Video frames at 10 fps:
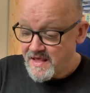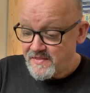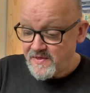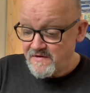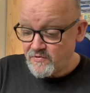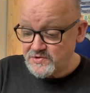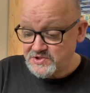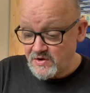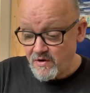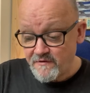They have
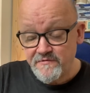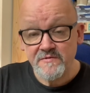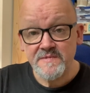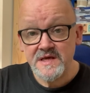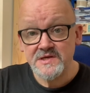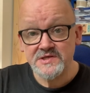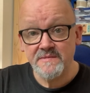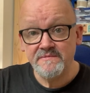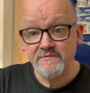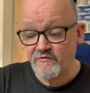also offered me
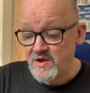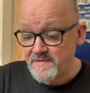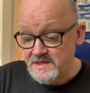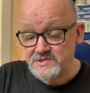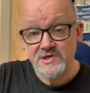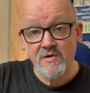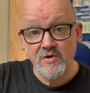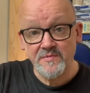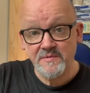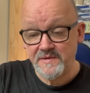some freebies to go
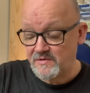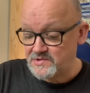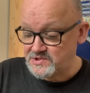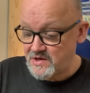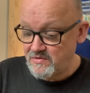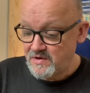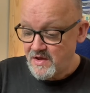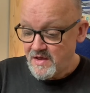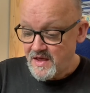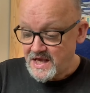along with the build. So
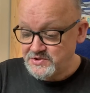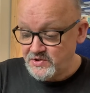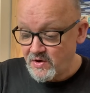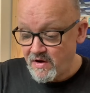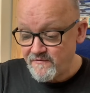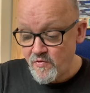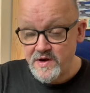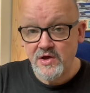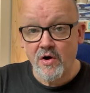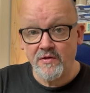as you know, I've already
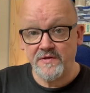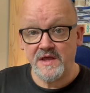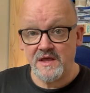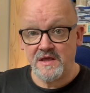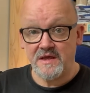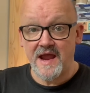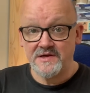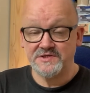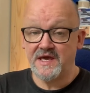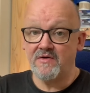got the
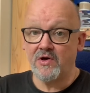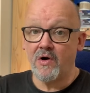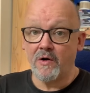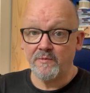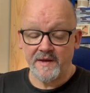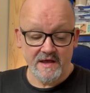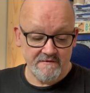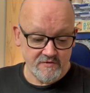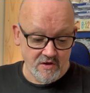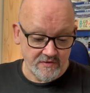Airscale cockpit, I've
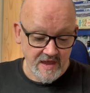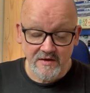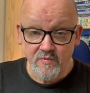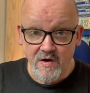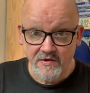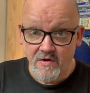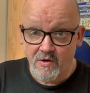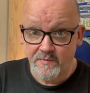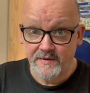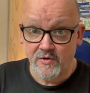got the Eduard
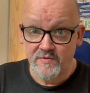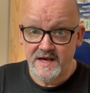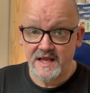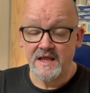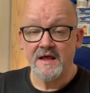cockpit already,